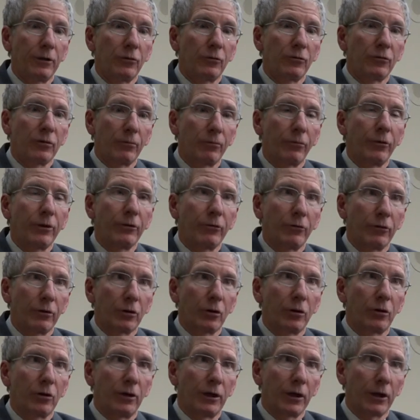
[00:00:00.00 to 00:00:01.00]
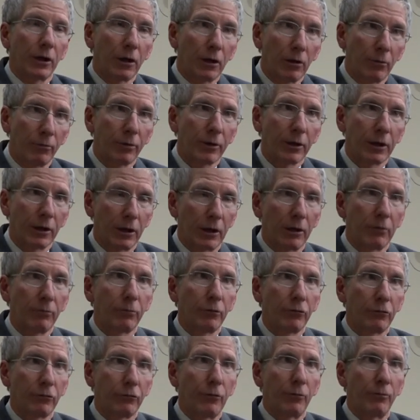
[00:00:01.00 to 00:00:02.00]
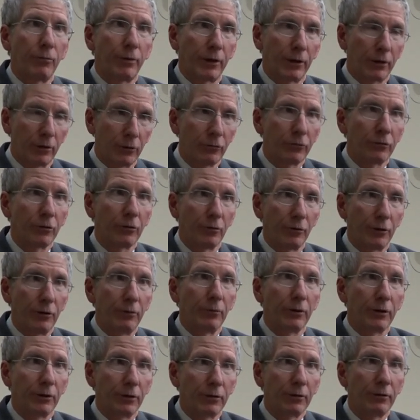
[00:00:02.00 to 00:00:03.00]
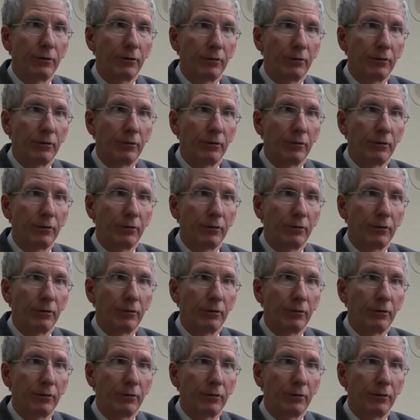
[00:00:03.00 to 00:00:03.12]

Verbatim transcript: something that could help accomplish the Paris Agreement.